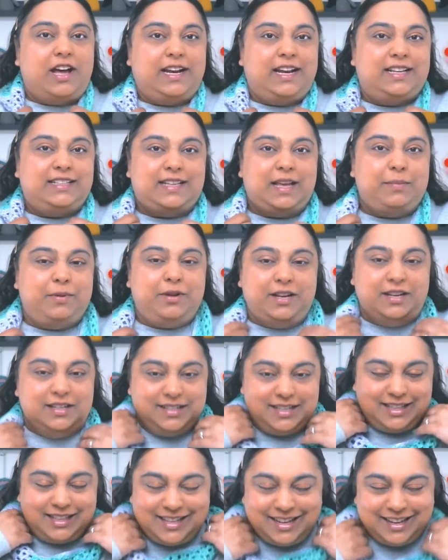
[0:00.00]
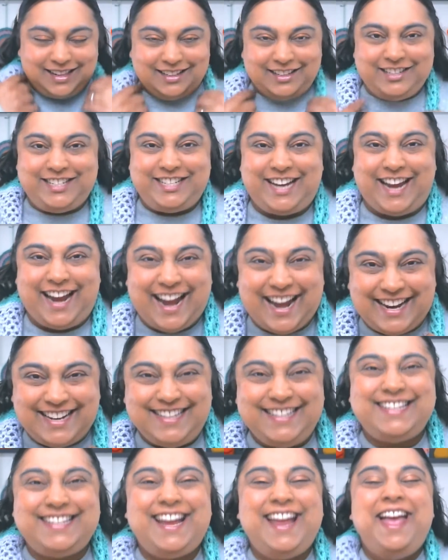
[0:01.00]
as I put into the color
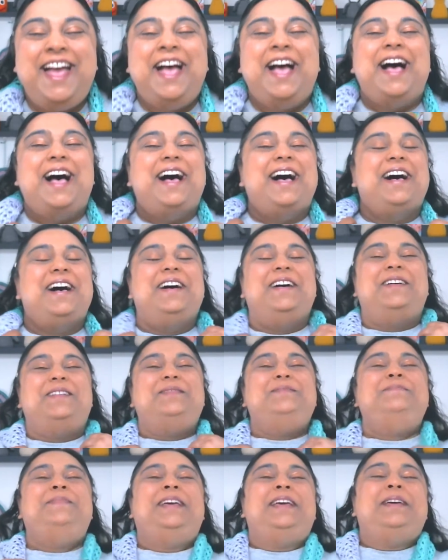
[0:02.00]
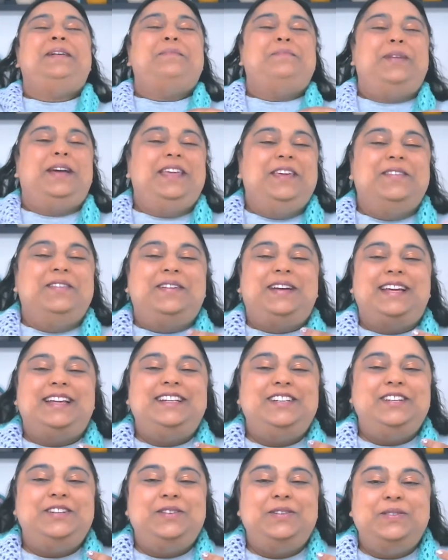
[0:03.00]
change. But you
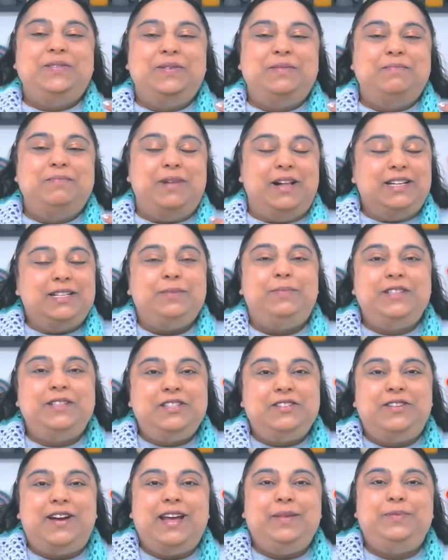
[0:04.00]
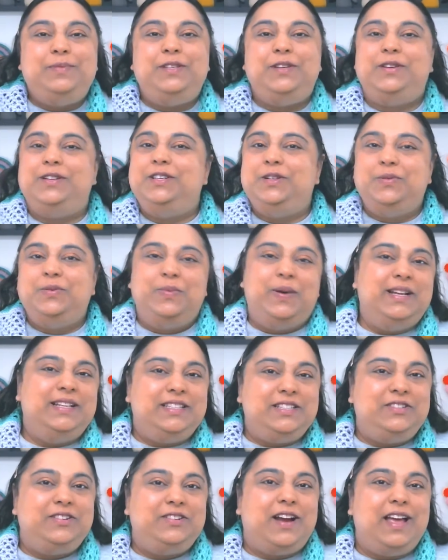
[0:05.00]
can do multiple stripes, you can do one
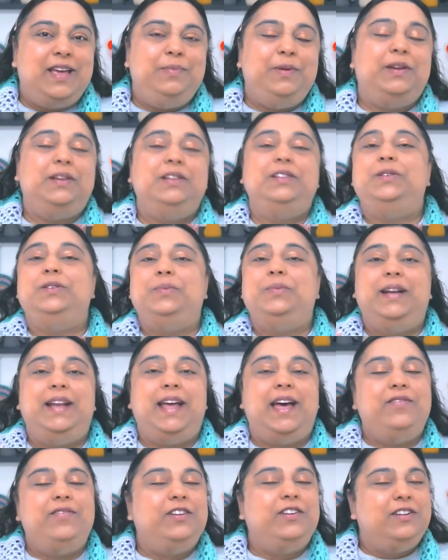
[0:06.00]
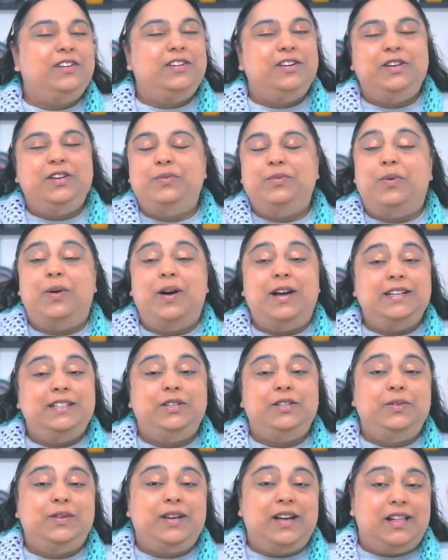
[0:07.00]
stripe, you can do whatever you want
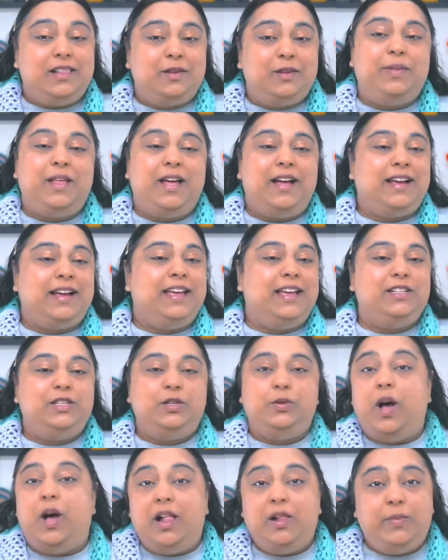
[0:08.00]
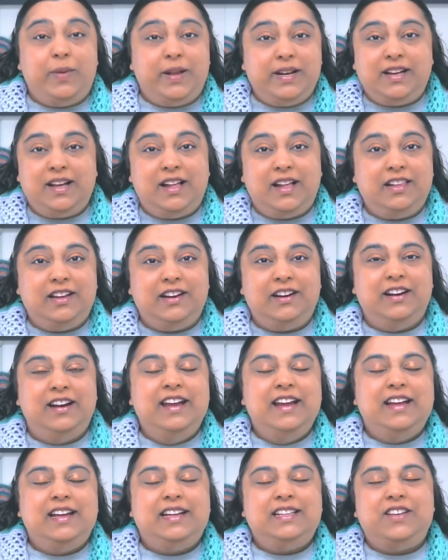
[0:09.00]
to, color block it, do all one color.
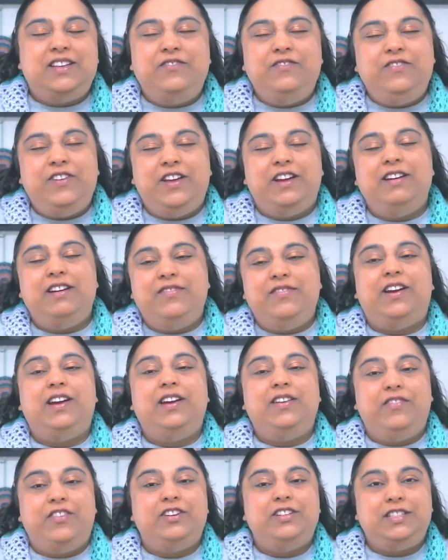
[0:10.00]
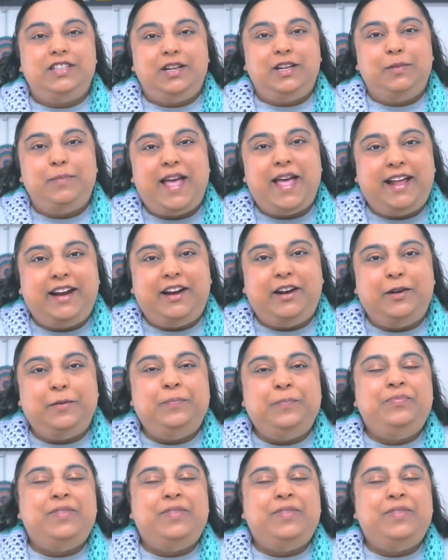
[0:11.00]
It's a very, very versatile pattern.